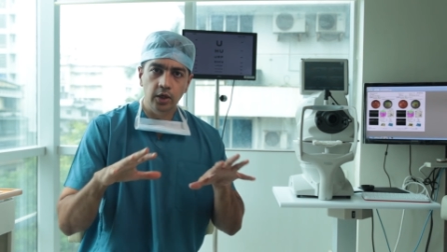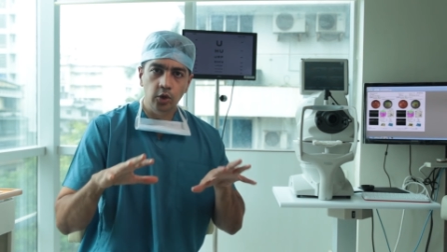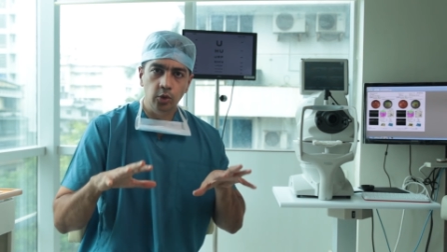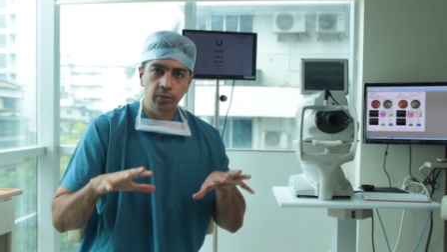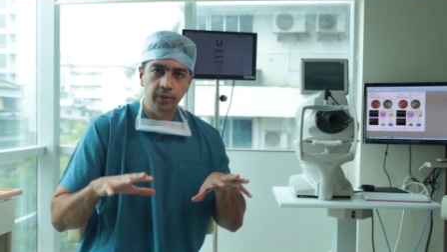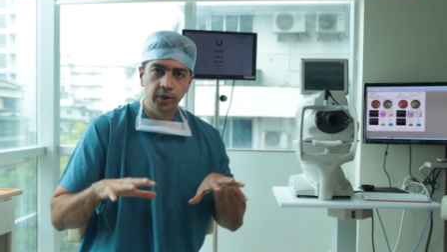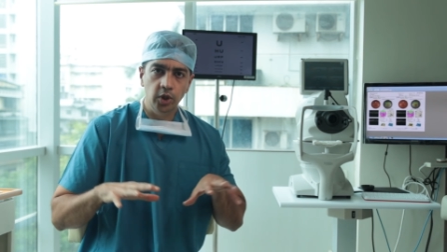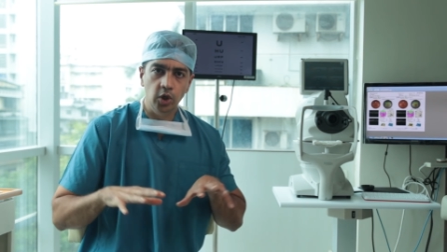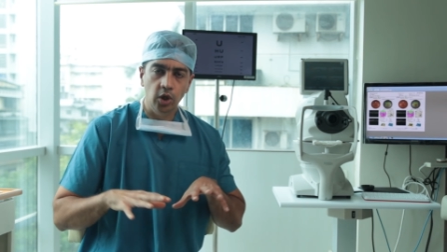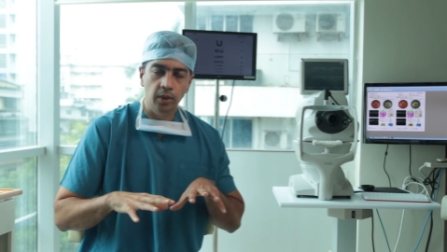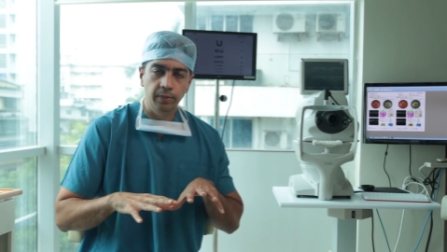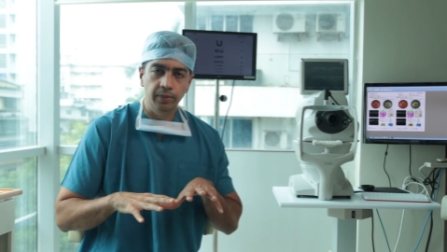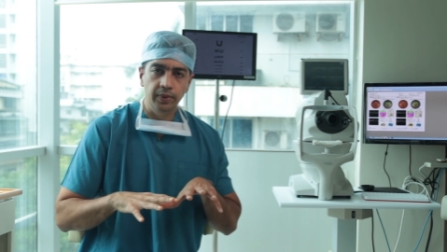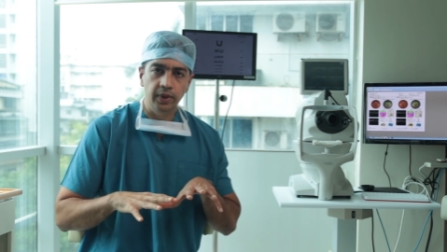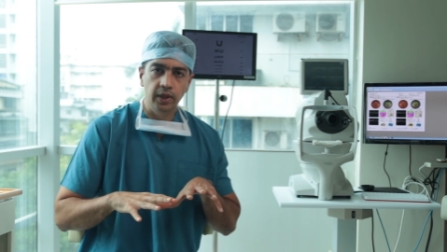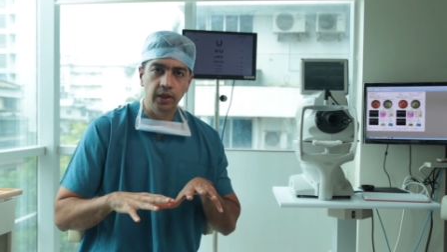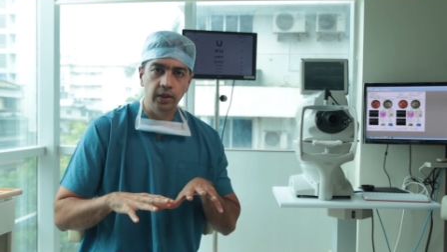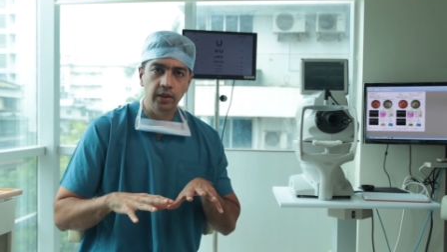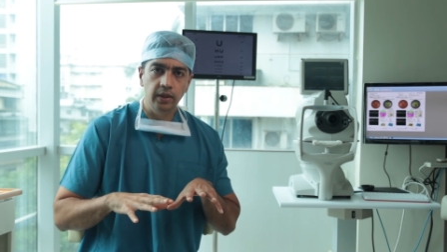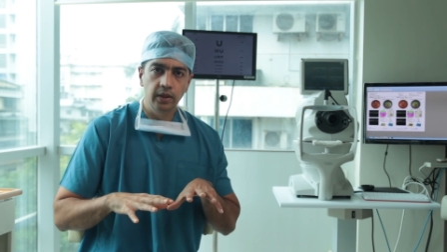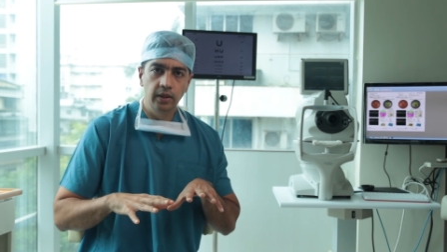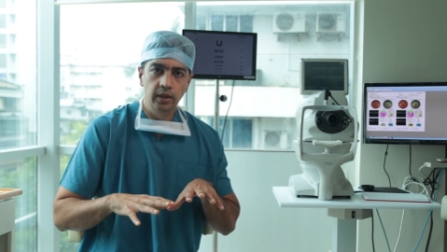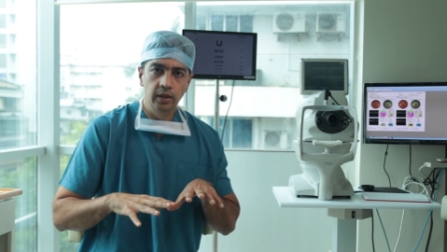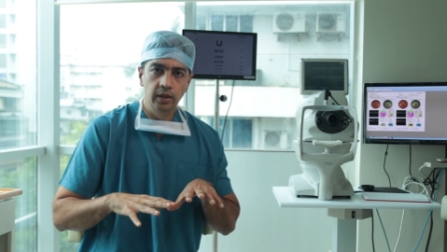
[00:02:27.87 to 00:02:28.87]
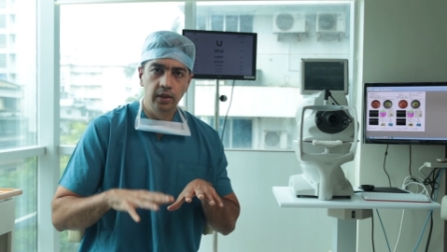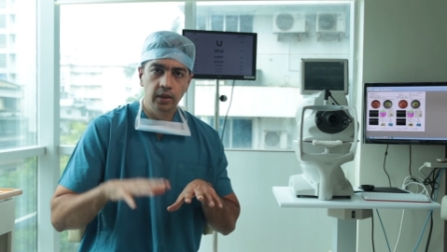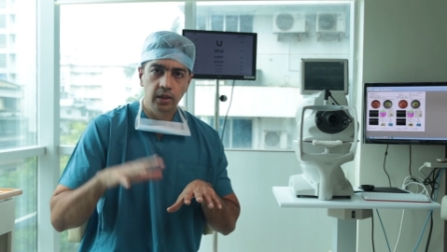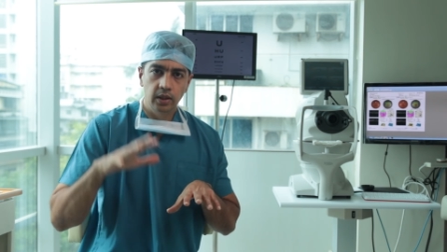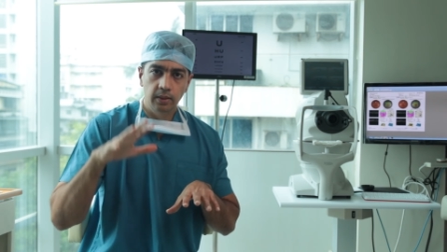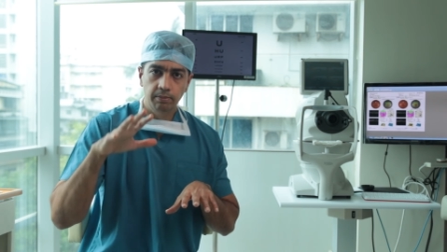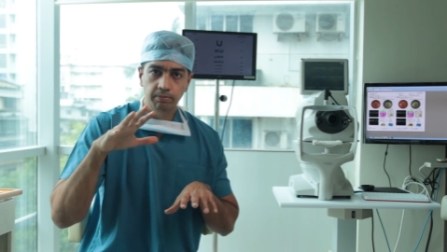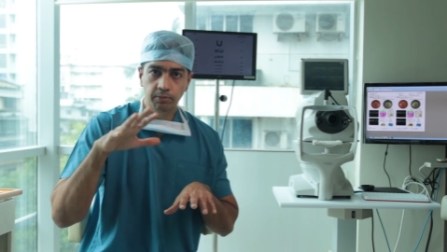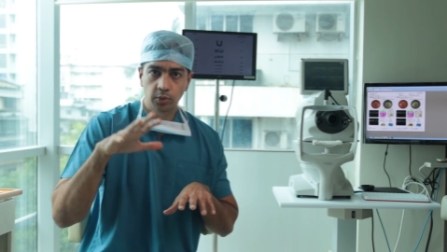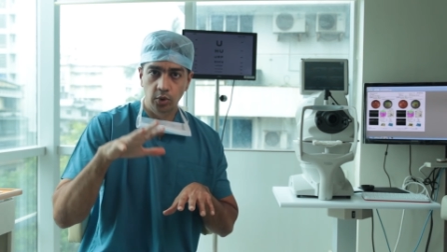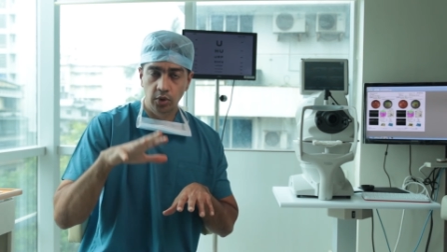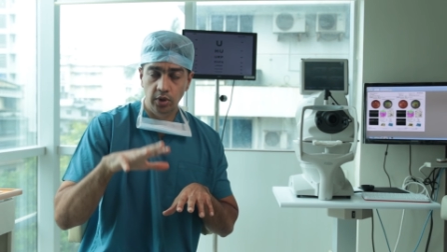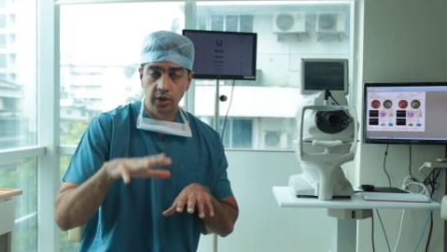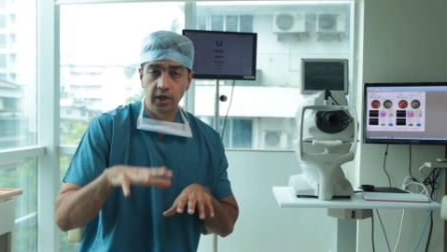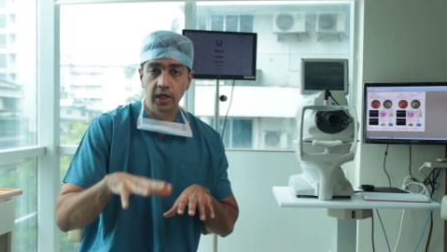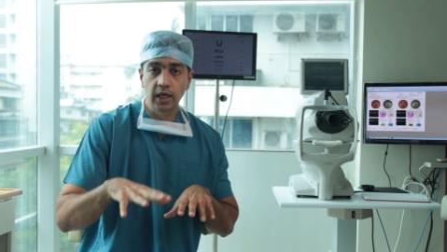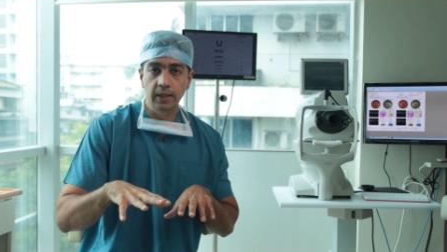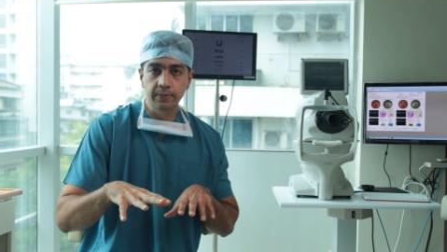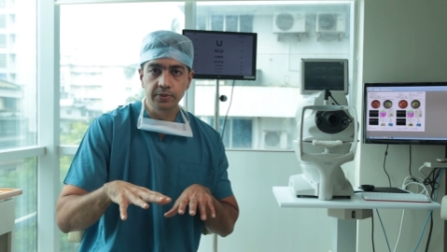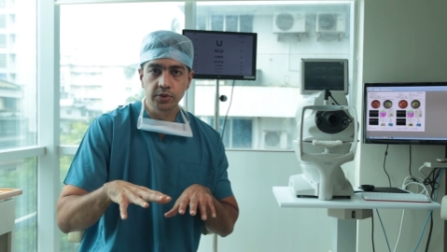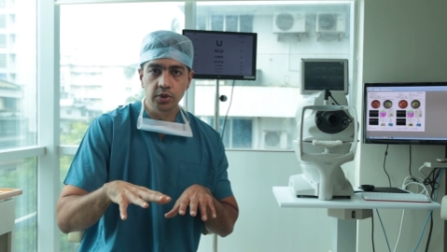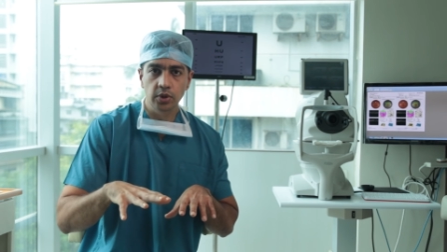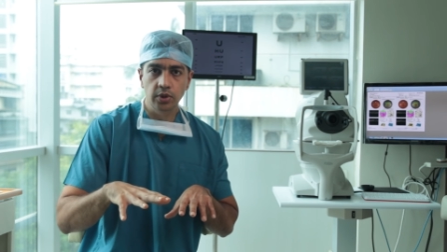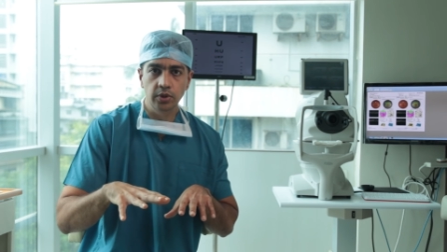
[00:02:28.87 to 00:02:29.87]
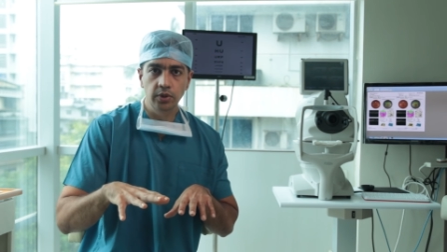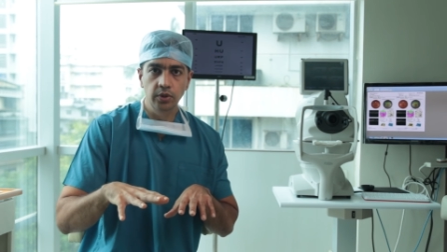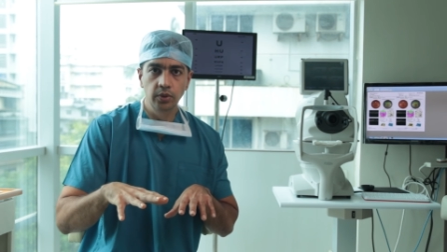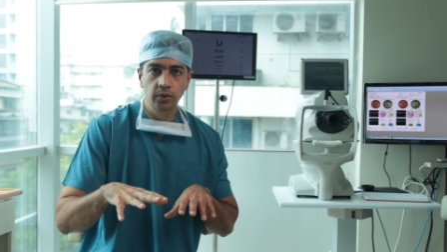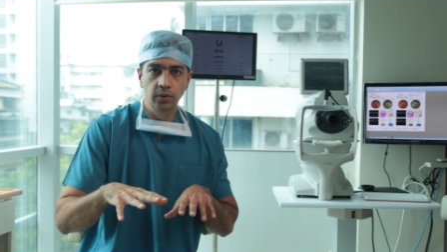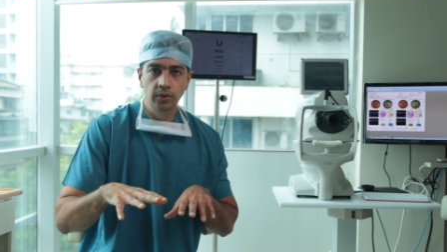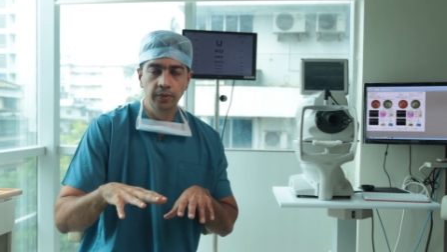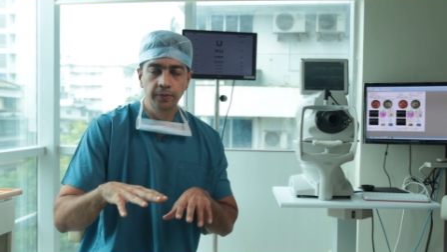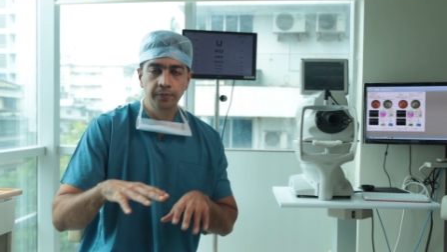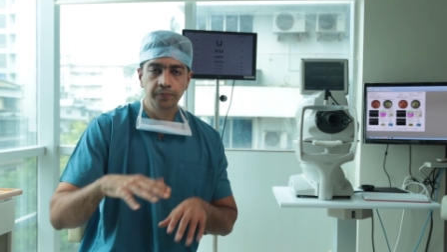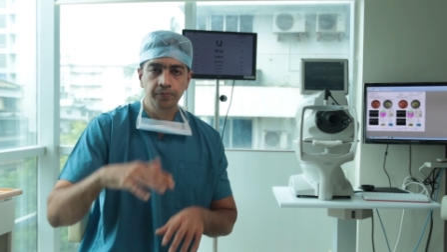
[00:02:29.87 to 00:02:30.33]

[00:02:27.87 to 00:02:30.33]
to be operated, put drapes on you.